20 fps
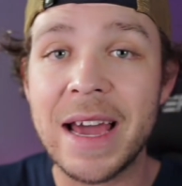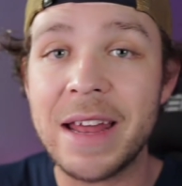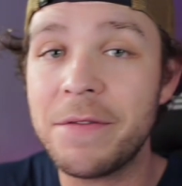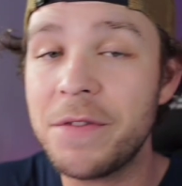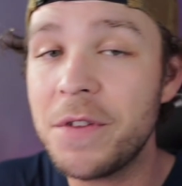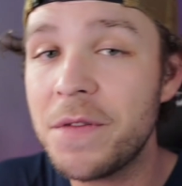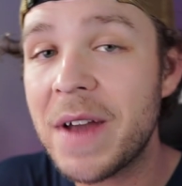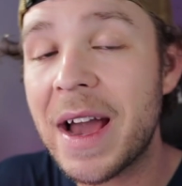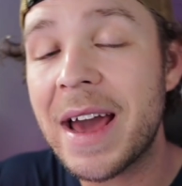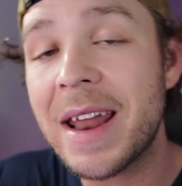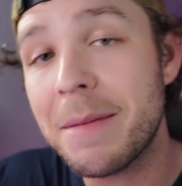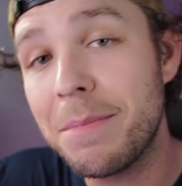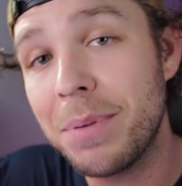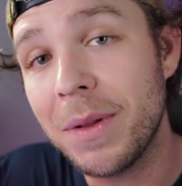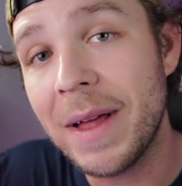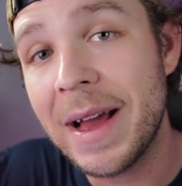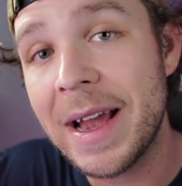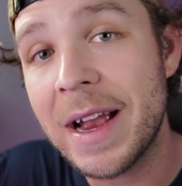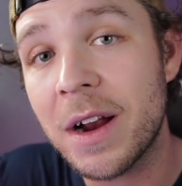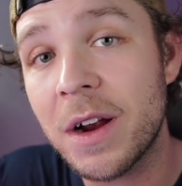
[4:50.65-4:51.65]
If you've got a
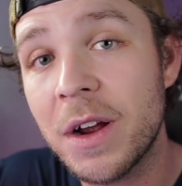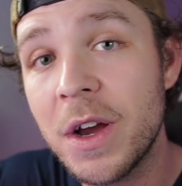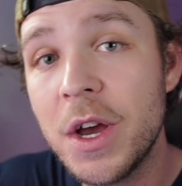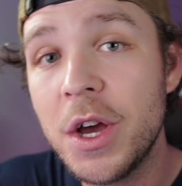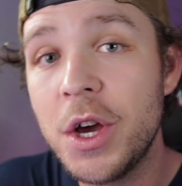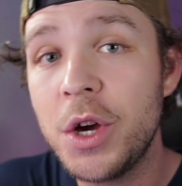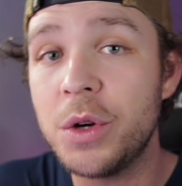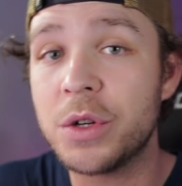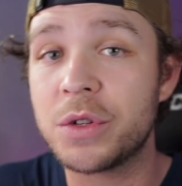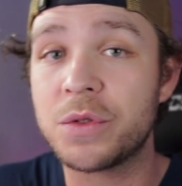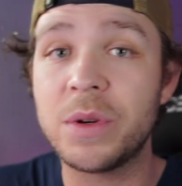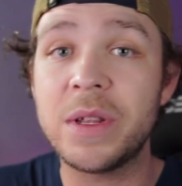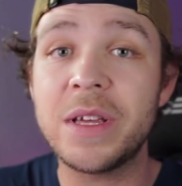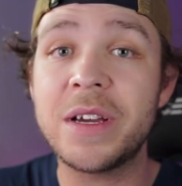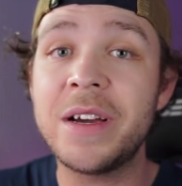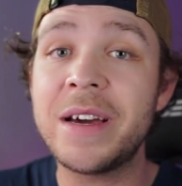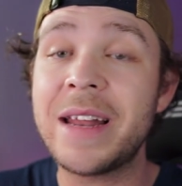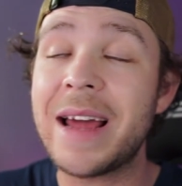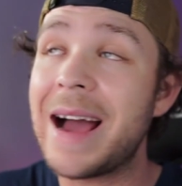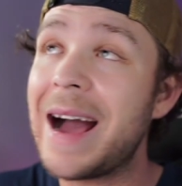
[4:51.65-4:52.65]
player who is really
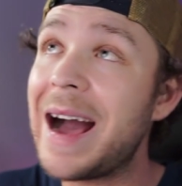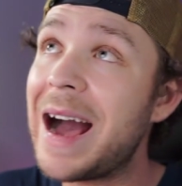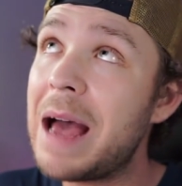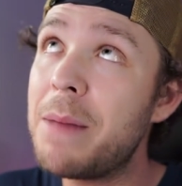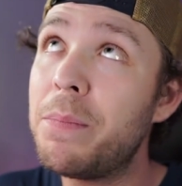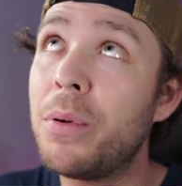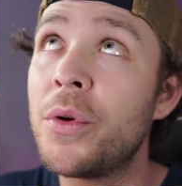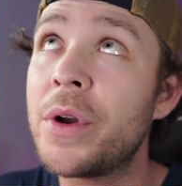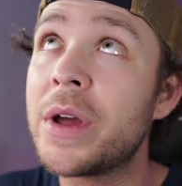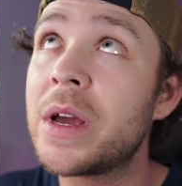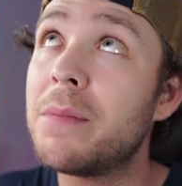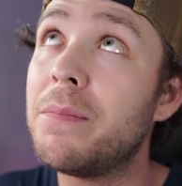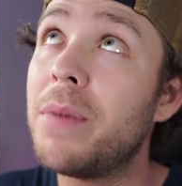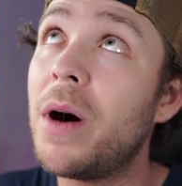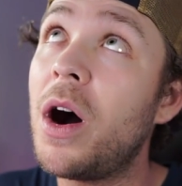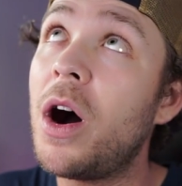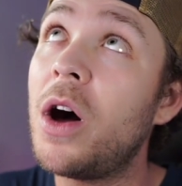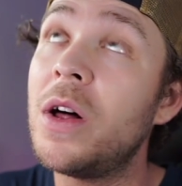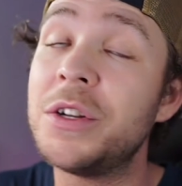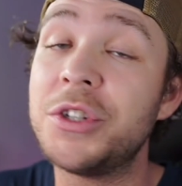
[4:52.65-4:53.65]
good at high pointing a
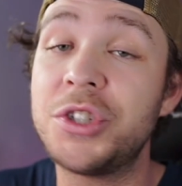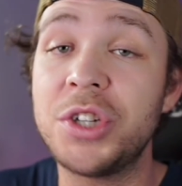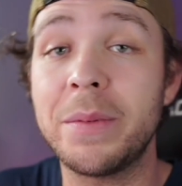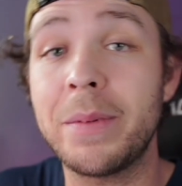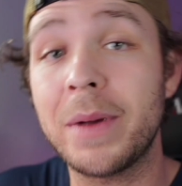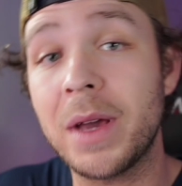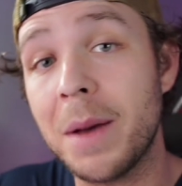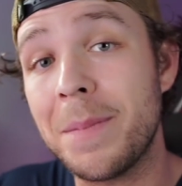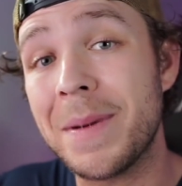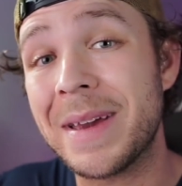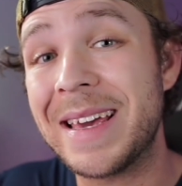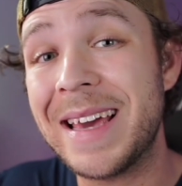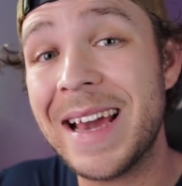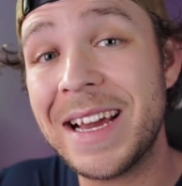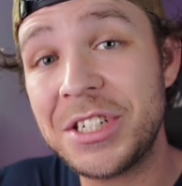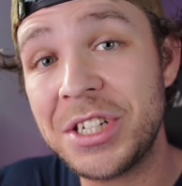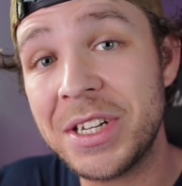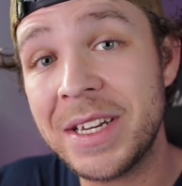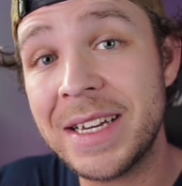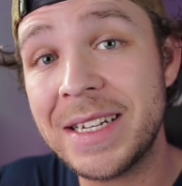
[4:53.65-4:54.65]
ball and jumping up and
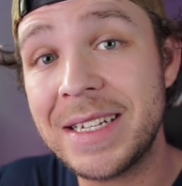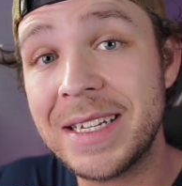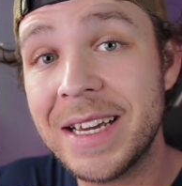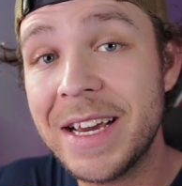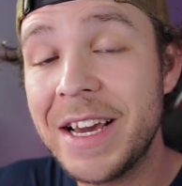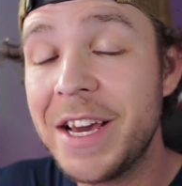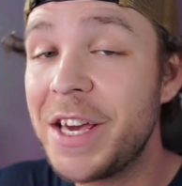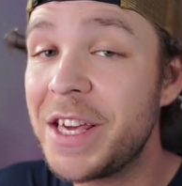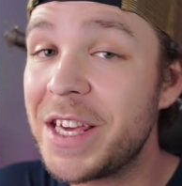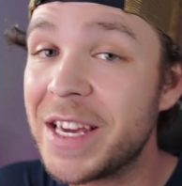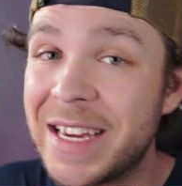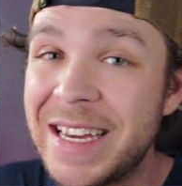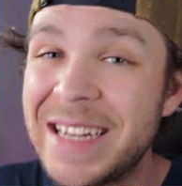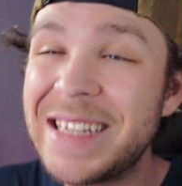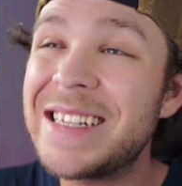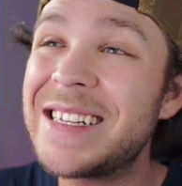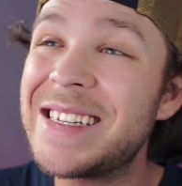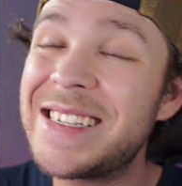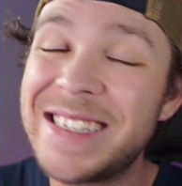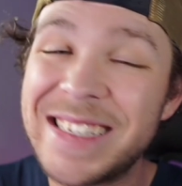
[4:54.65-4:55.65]
catching it, you get
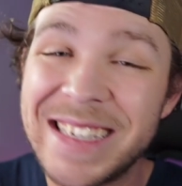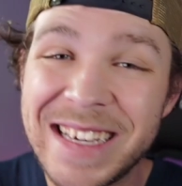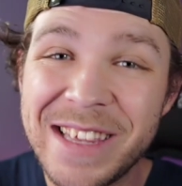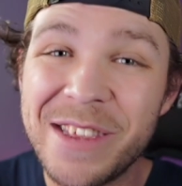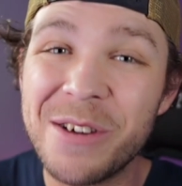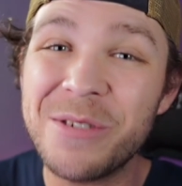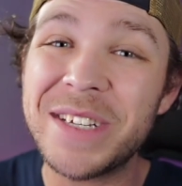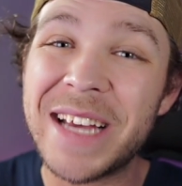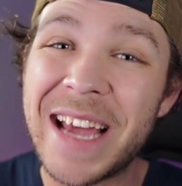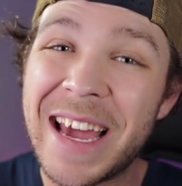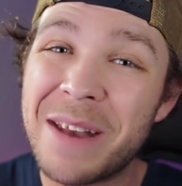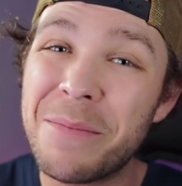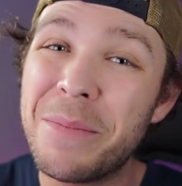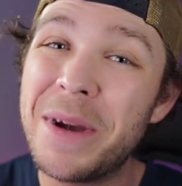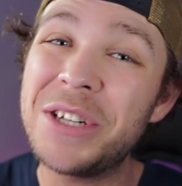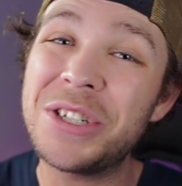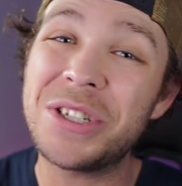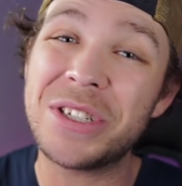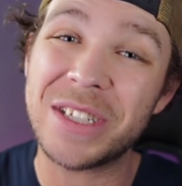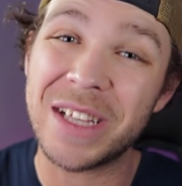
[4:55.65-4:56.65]
to see those
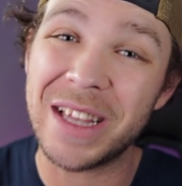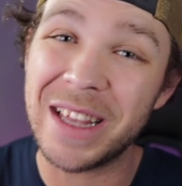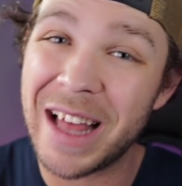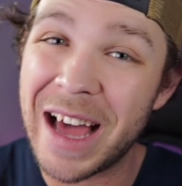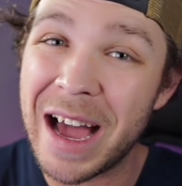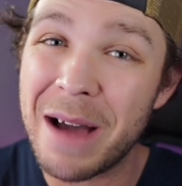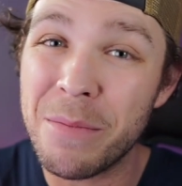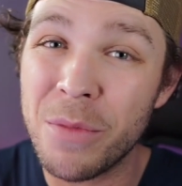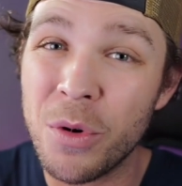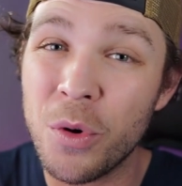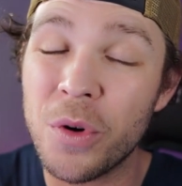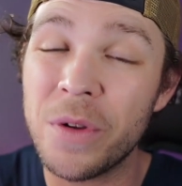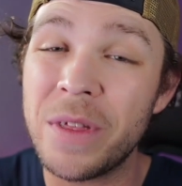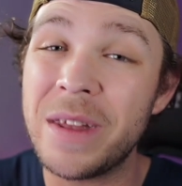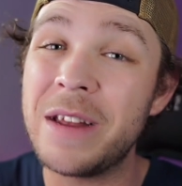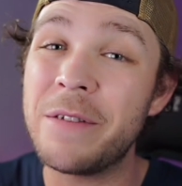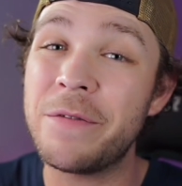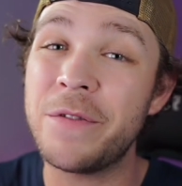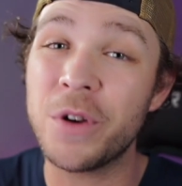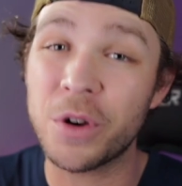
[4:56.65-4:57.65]
animations a lot more than
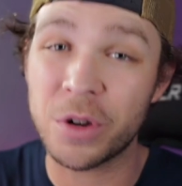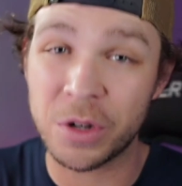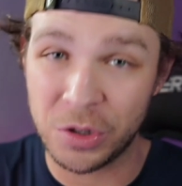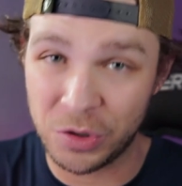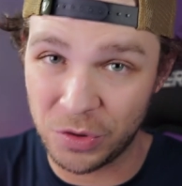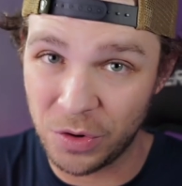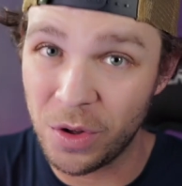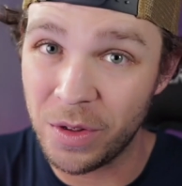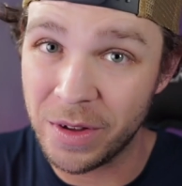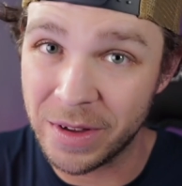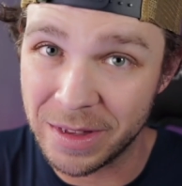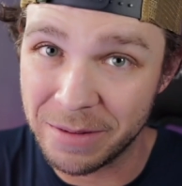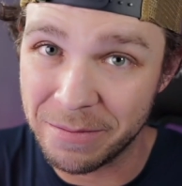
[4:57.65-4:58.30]
if you're controlling them.